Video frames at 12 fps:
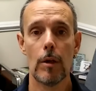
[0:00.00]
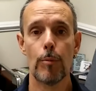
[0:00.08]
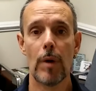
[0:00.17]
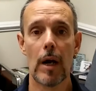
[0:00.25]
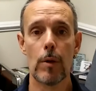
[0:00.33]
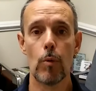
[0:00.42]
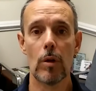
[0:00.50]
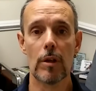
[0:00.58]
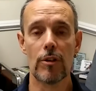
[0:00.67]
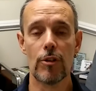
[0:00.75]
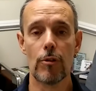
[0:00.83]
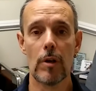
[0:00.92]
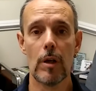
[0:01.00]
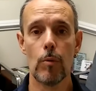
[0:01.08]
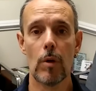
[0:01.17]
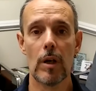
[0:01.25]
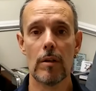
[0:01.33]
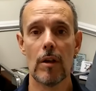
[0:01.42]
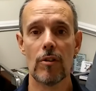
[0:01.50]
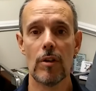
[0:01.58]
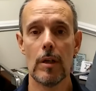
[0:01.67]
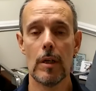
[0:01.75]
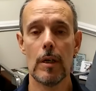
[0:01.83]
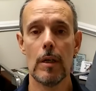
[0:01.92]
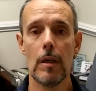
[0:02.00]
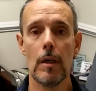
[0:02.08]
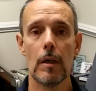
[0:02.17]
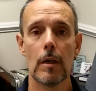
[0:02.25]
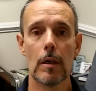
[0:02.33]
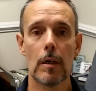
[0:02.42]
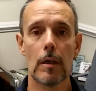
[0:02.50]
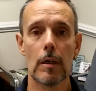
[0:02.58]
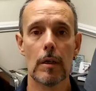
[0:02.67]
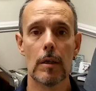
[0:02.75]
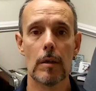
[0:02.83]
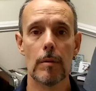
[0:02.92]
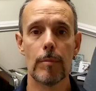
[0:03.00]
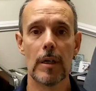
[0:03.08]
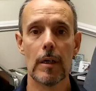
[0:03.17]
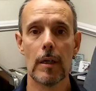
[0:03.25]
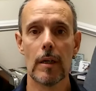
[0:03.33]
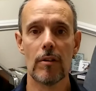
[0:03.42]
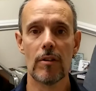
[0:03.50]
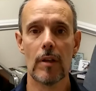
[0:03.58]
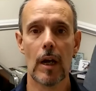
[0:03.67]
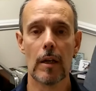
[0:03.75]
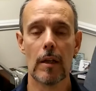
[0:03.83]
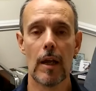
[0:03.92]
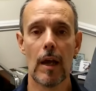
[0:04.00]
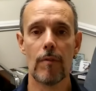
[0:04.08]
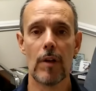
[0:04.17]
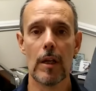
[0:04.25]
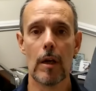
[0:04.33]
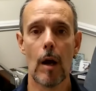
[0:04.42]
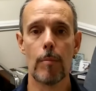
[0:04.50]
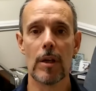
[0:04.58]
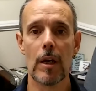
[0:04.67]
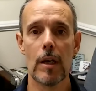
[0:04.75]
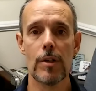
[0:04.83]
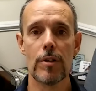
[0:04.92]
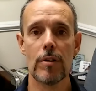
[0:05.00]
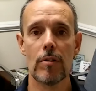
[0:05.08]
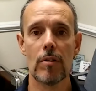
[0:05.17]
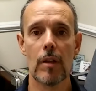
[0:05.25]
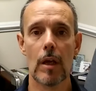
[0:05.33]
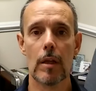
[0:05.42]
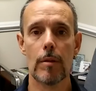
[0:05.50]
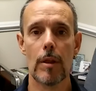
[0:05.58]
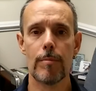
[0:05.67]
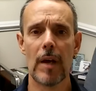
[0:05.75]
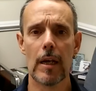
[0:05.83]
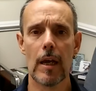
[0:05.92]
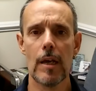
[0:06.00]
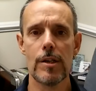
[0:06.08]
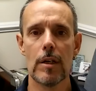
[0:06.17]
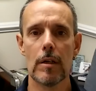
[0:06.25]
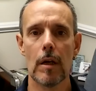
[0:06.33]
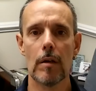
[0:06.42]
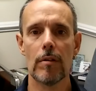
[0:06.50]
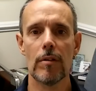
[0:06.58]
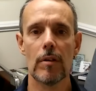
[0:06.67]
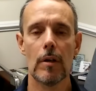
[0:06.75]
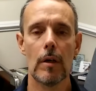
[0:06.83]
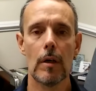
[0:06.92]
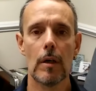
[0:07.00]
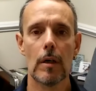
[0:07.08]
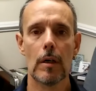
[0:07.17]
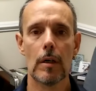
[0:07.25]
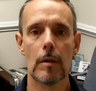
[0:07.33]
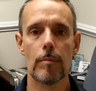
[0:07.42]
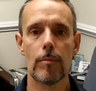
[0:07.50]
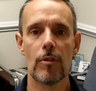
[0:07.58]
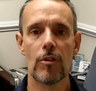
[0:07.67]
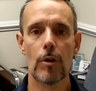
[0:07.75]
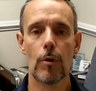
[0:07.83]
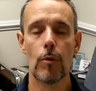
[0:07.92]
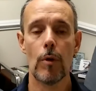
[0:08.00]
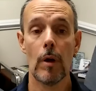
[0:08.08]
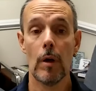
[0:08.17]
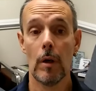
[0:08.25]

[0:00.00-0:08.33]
your body will excrete what it doesn't need, but it's not going to have any complications like the medication does. So